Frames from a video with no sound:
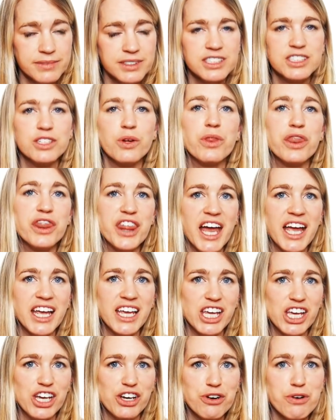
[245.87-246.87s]
So
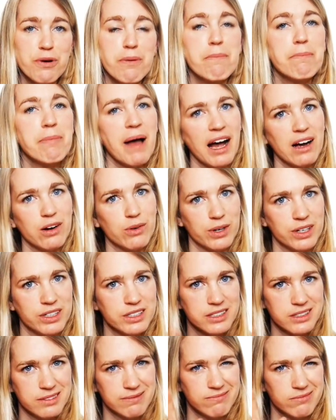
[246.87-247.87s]
thank you,
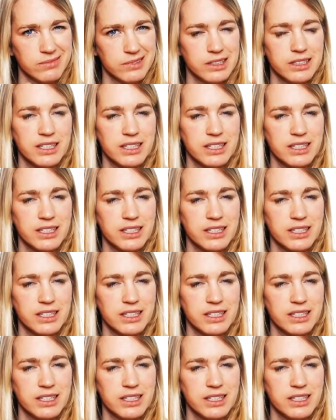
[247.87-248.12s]
backwards.